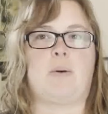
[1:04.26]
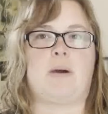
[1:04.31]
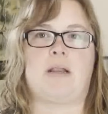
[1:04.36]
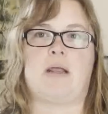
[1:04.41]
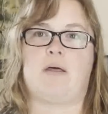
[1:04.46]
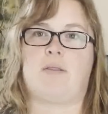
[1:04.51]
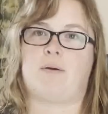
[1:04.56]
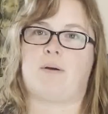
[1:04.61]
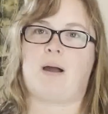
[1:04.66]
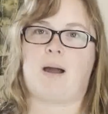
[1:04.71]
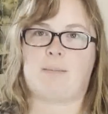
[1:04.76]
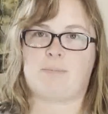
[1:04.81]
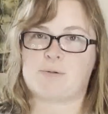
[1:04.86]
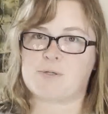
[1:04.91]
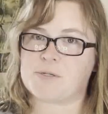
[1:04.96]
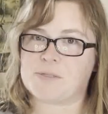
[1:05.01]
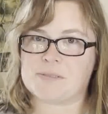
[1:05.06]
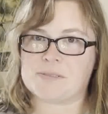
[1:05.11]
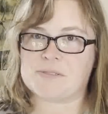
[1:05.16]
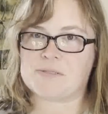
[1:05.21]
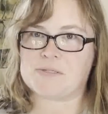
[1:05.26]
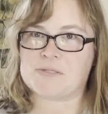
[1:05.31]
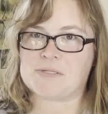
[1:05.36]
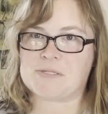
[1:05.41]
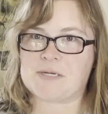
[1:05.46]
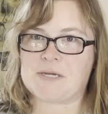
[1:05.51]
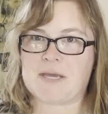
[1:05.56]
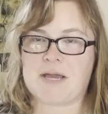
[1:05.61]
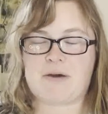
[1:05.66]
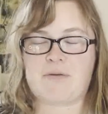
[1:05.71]
and other options to
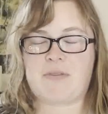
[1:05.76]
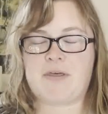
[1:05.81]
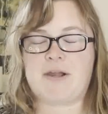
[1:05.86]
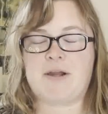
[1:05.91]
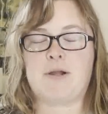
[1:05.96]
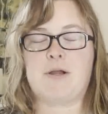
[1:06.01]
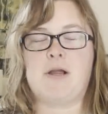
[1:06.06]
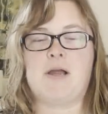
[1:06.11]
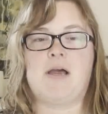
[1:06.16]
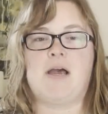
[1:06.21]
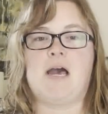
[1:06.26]
see out there.